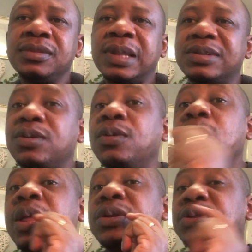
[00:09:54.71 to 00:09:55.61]
So
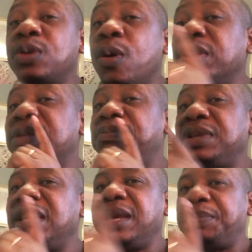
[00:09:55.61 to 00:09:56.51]
don't
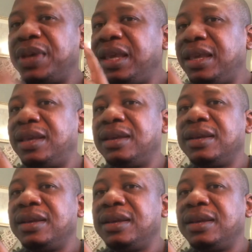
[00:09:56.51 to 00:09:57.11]
be a pig.